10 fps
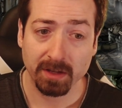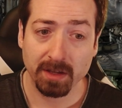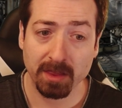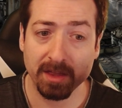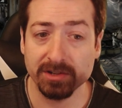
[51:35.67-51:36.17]

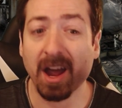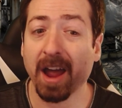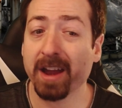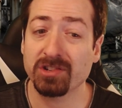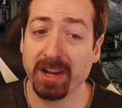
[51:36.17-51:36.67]
there's a
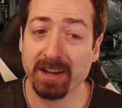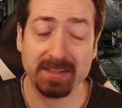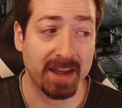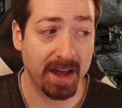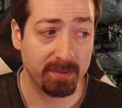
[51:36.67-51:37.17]
higher chance
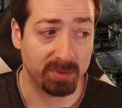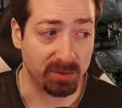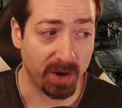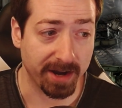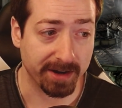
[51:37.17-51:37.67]
they add blue
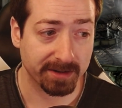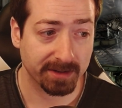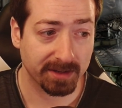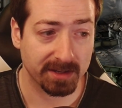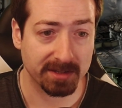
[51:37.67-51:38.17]
wire,
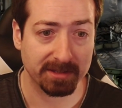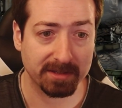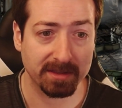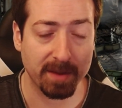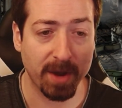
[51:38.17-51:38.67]
because
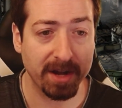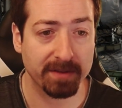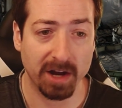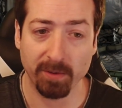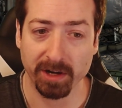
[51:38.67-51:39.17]
they might have
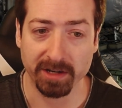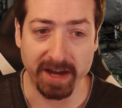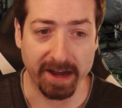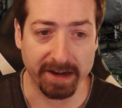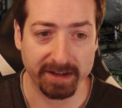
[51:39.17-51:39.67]
not wanted
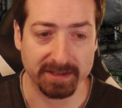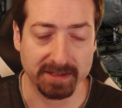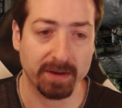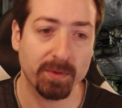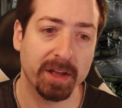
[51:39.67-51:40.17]
to add it because it's
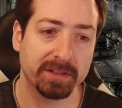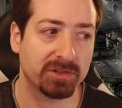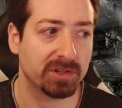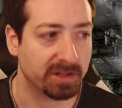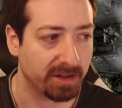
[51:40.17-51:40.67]
like, well, it's
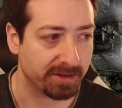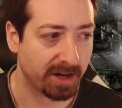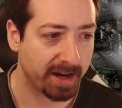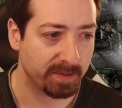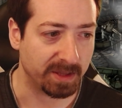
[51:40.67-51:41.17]
just another
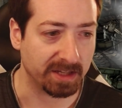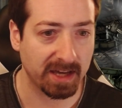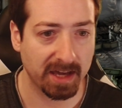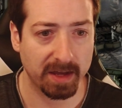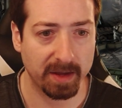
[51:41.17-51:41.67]
item in the
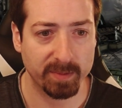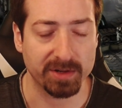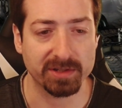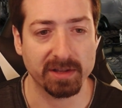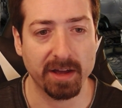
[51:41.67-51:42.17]
game.
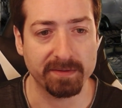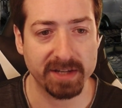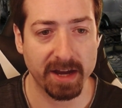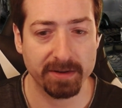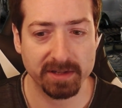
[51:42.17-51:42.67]
There's a lot of
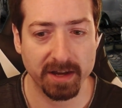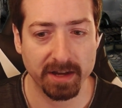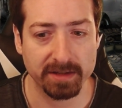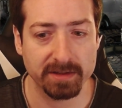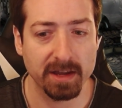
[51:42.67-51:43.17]

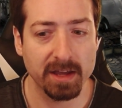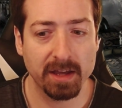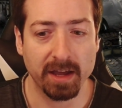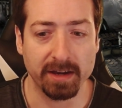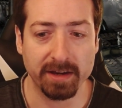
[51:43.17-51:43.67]
downsides.
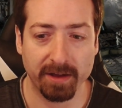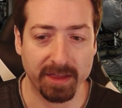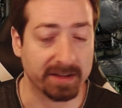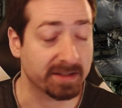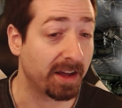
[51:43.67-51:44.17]
And now
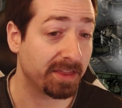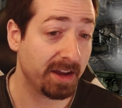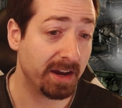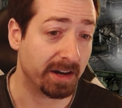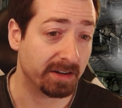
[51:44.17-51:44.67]
that's not
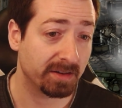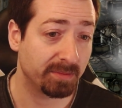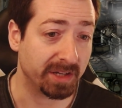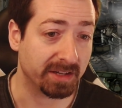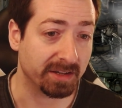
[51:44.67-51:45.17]
there
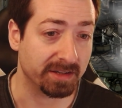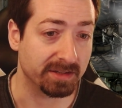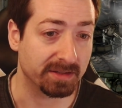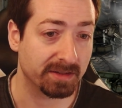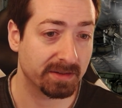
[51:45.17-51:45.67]

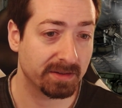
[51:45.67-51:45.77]
because